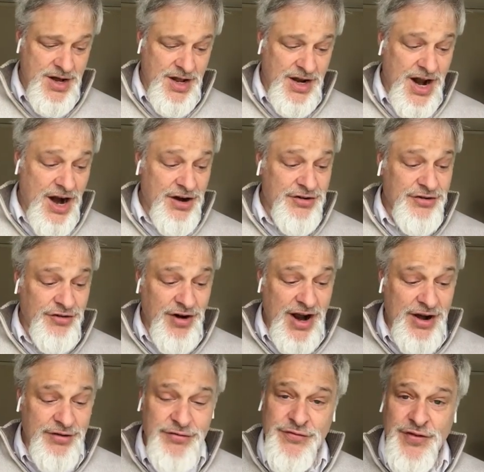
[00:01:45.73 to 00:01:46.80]
A large
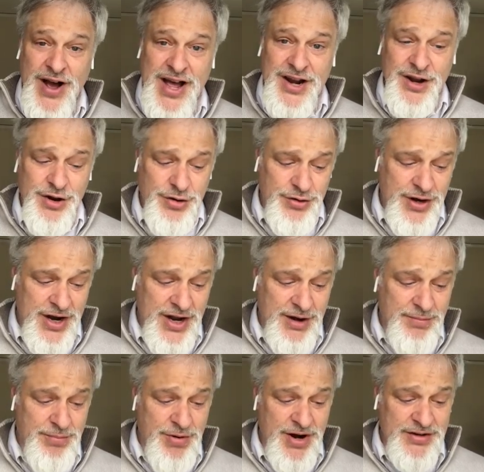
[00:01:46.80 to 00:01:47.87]
crowd followed
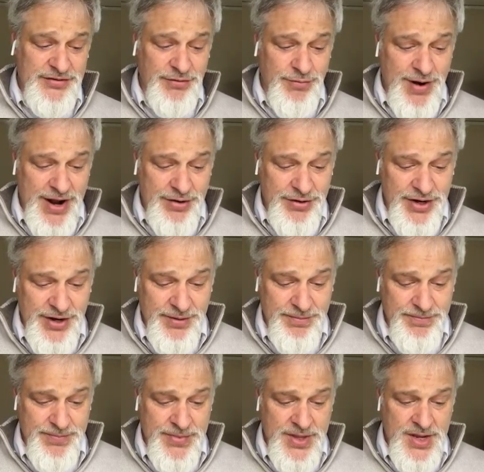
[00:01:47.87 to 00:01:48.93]
and pressed around
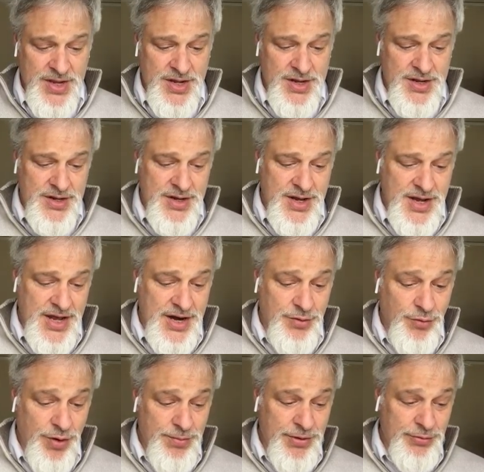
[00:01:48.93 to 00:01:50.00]
him, and a
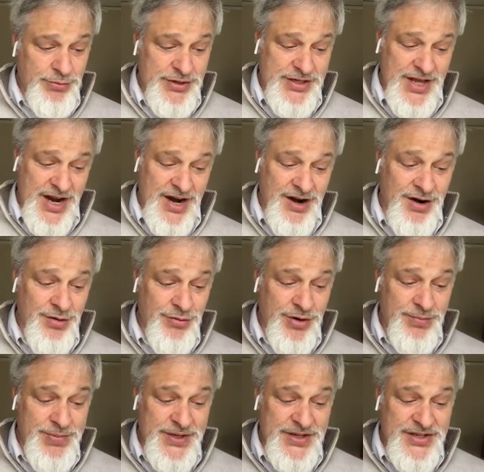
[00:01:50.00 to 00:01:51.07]
woman was there who
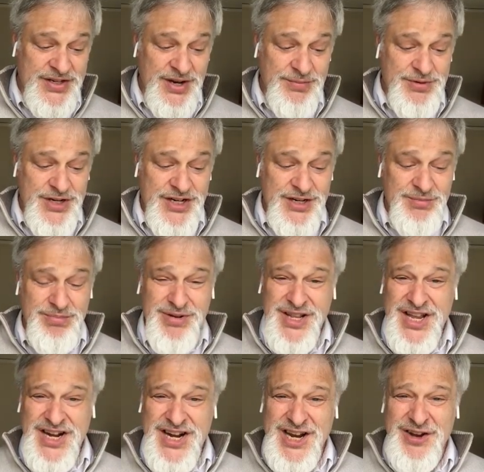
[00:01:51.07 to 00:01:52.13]
had been subject to
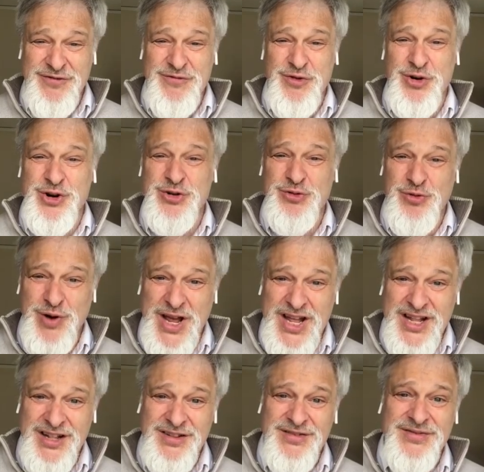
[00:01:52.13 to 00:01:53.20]
bleeding for
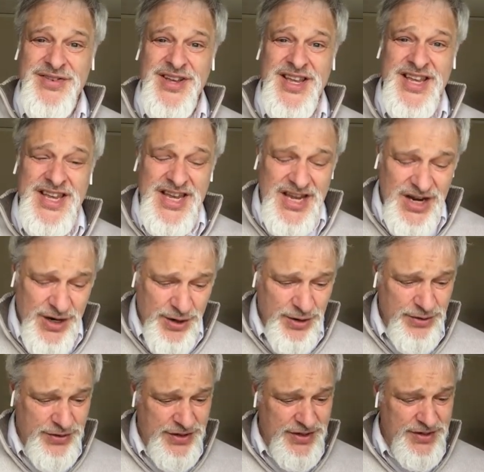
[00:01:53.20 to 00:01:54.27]
12
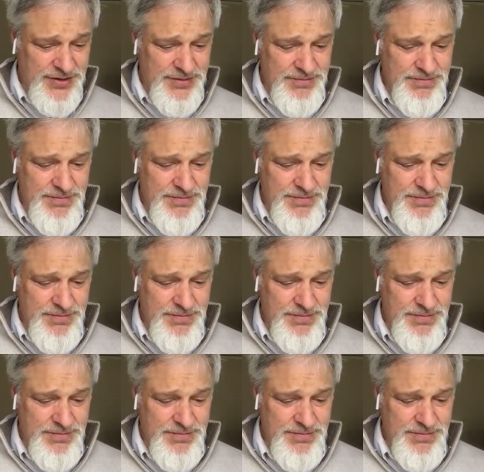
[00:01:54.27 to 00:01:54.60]
years.